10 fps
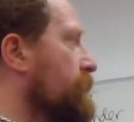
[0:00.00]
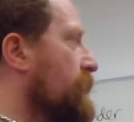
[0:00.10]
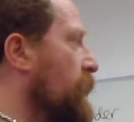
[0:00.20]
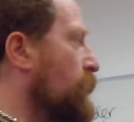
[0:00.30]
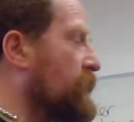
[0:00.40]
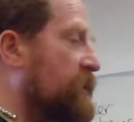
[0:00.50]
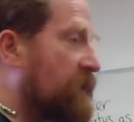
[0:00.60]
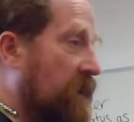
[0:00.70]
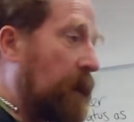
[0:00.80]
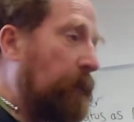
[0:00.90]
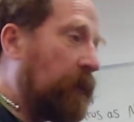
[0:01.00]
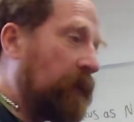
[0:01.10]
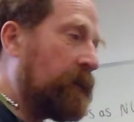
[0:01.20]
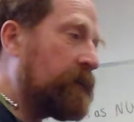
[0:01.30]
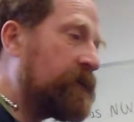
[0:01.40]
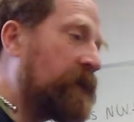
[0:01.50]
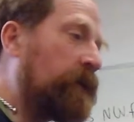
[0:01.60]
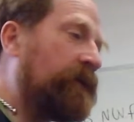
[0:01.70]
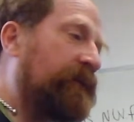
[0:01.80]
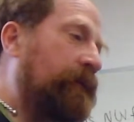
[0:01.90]
They wanted the emperor to
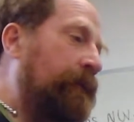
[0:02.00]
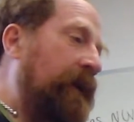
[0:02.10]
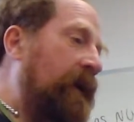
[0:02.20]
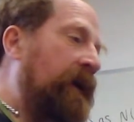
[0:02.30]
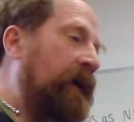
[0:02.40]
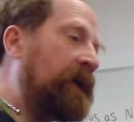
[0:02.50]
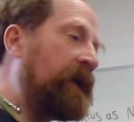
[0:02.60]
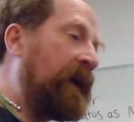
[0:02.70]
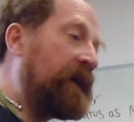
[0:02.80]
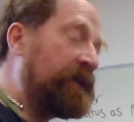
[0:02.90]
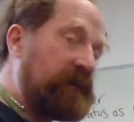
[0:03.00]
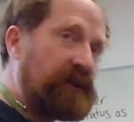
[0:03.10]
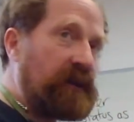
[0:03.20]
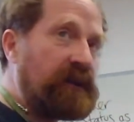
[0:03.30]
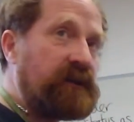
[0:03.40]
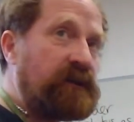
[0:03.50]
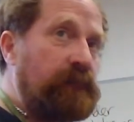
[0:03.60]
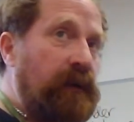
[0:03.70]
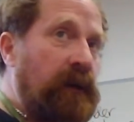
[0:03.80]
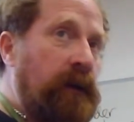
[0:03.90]
go from being the head of state to
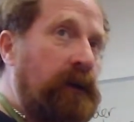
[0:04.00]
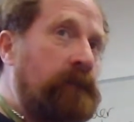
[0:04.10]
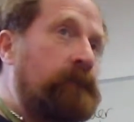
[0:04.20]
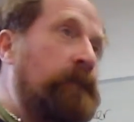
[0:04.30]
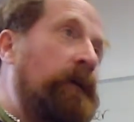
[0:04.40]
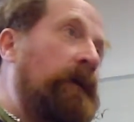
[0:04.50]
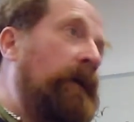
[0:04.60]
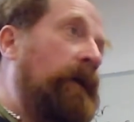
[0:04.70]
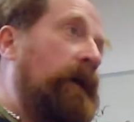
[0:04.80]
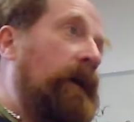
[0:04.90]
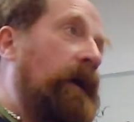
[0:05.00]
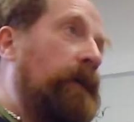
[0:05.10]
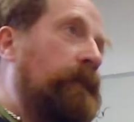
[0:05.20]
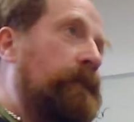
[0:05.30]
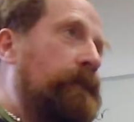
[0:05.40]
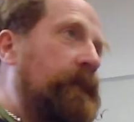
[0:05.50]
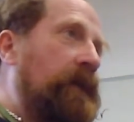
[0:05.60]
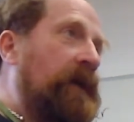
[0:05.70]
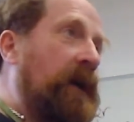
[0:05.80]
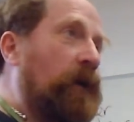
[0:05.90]
being a bit
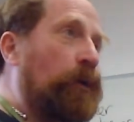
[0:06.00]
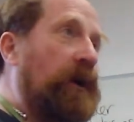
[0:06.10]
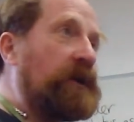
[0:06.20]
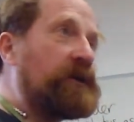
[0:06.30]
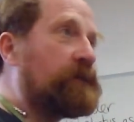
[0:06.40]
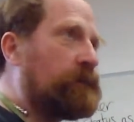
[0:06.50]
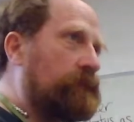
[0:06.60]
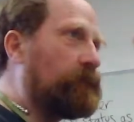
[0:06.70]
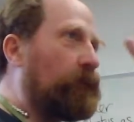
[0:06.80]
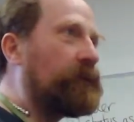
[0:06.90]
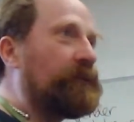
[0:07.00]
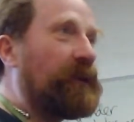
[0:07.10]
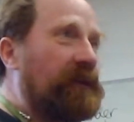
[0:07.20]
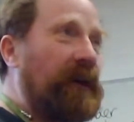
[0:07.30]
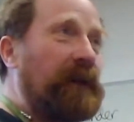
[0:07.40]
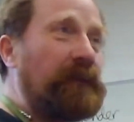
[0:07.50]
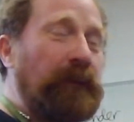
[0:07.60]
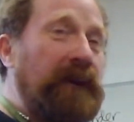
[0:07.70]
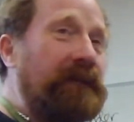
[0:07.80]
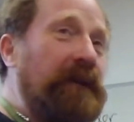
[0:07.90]
like our queen, just wandering around
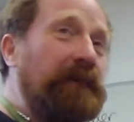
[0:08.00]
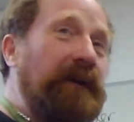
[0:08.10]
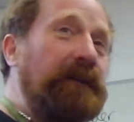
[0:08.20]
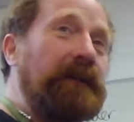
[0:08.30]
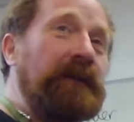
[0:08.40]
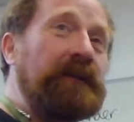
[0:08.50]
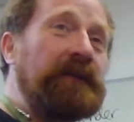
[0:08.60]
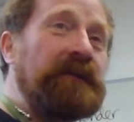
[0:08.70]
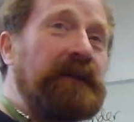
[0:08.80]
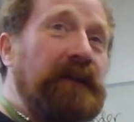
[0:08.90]
waving at people and